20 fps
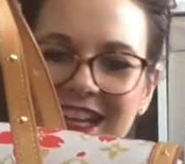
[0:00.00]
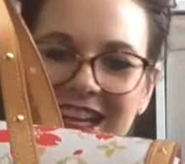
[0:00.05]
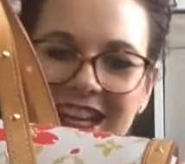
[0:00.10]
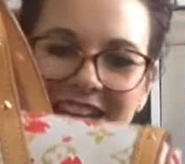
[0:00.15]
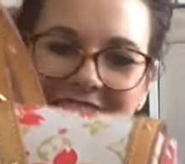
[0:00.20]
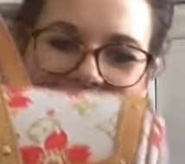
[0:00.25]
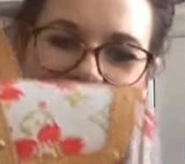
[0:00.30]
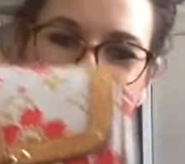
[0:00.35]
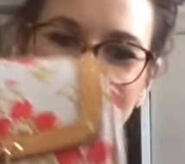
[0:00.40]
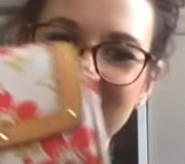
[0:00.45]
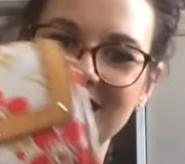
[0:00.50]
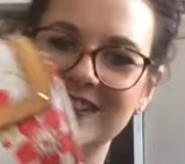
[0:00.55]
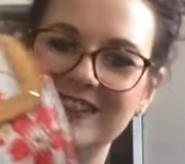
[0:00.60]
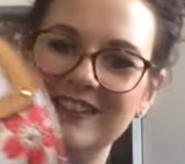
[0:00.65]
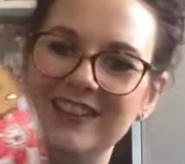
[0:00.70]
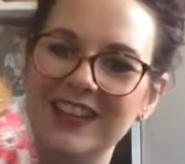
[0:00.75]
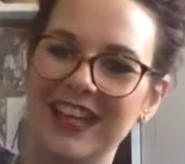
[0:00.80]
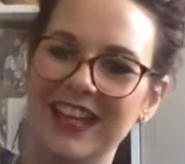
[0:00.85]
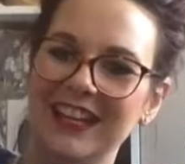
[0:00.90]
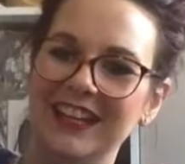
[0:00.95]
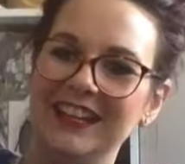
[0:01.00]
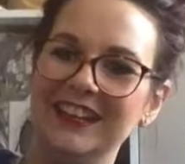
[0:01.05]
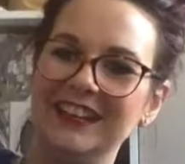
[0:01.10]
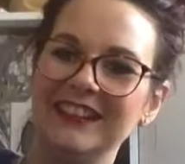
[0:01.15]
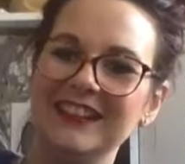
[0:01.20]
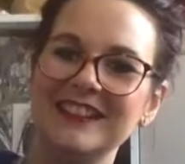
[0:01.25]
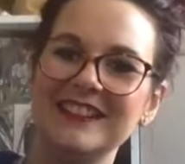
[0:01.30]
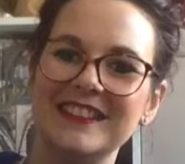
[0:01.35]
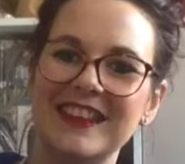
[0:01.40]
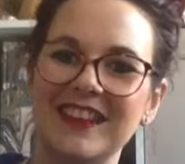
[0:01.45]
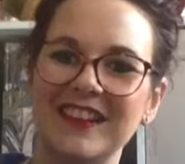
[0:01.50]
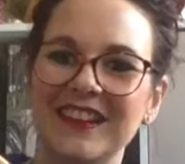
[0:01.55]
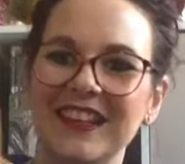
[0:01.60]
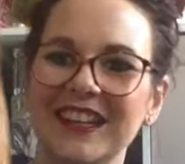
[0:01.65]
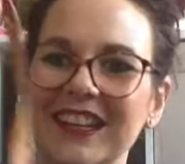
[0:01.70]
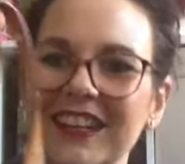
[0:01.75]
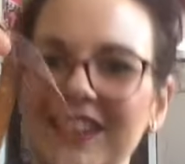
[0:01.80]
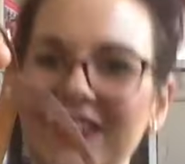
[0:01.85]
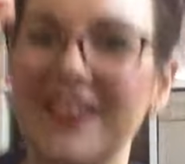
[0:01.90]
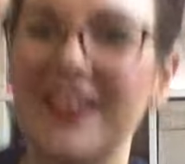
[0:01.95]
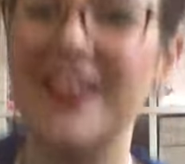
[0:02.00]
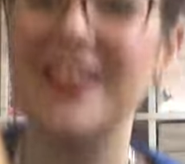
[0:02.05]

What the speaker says: yeah, it's lovely. So cute.